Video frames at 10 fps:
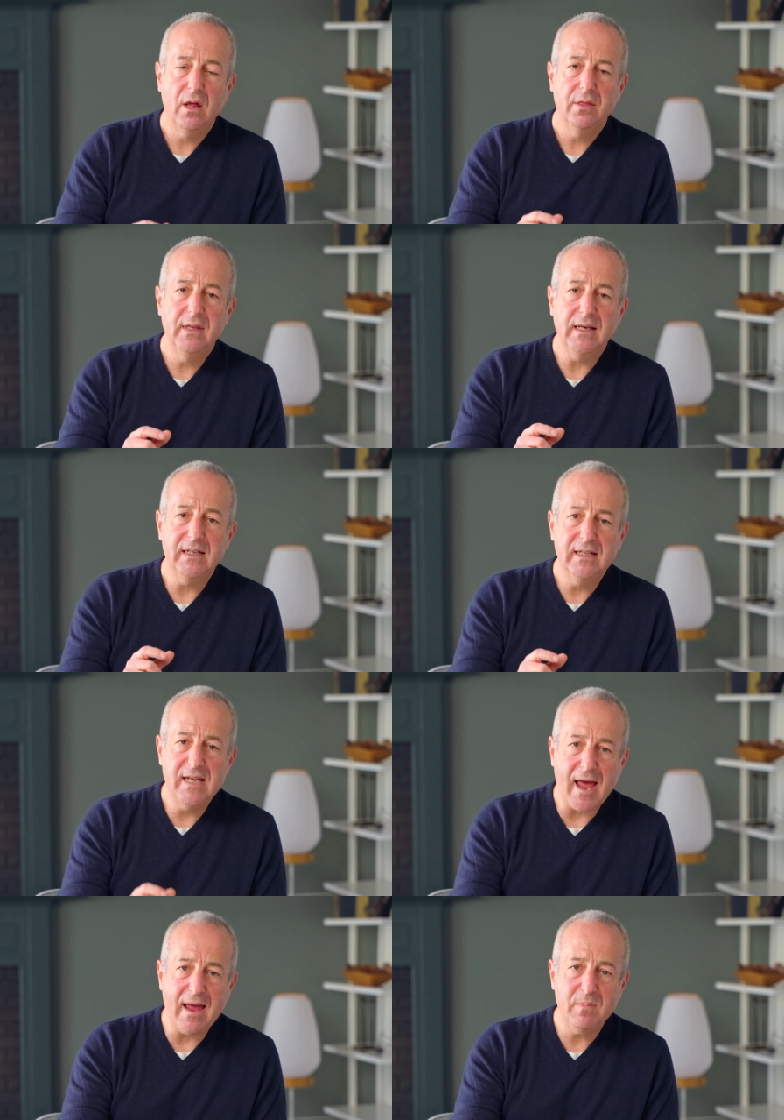the
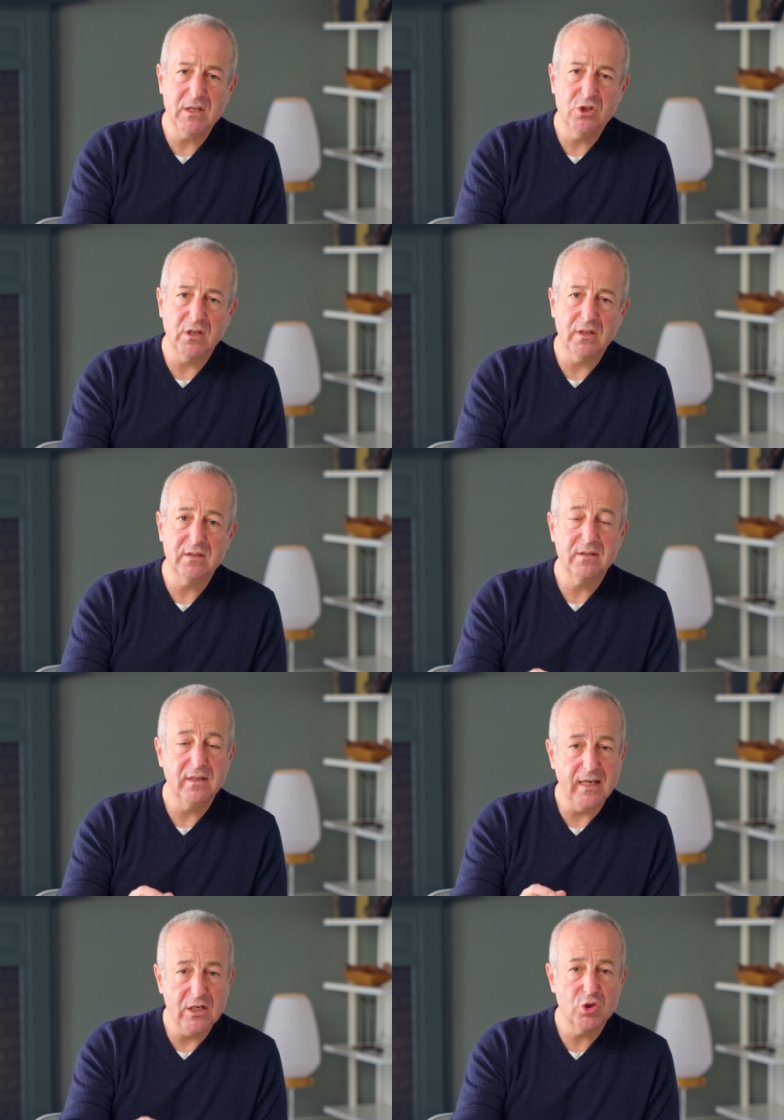damages,
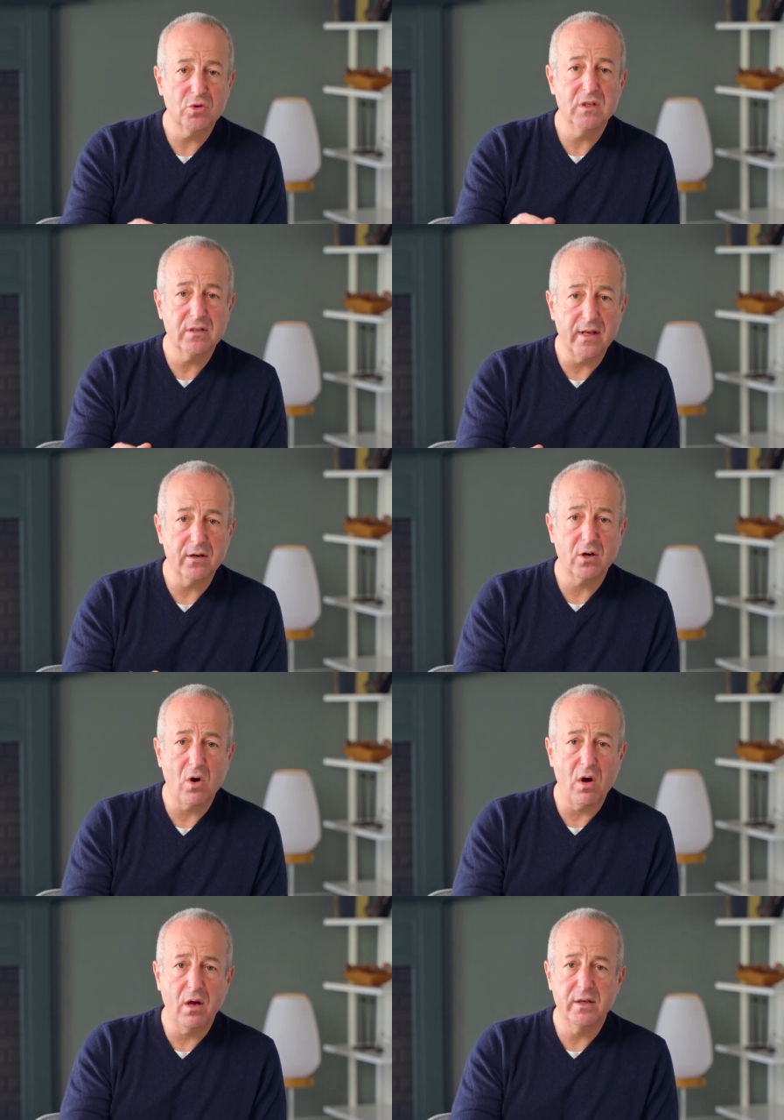the injuries that are
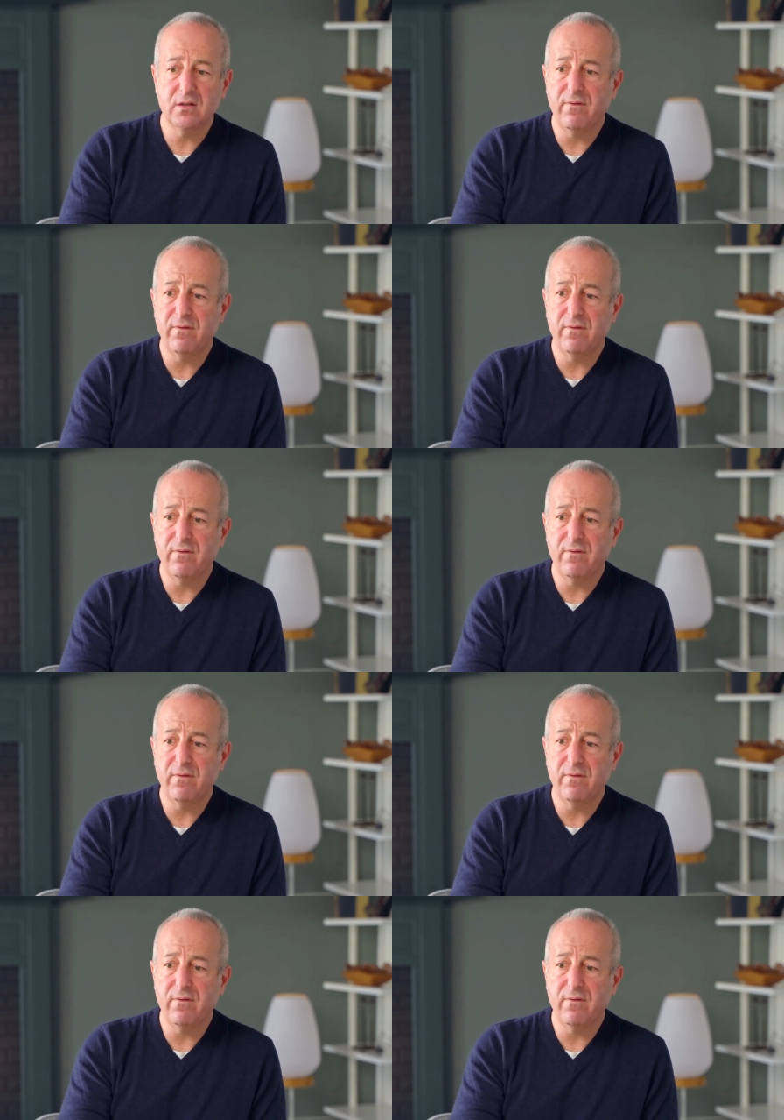caused,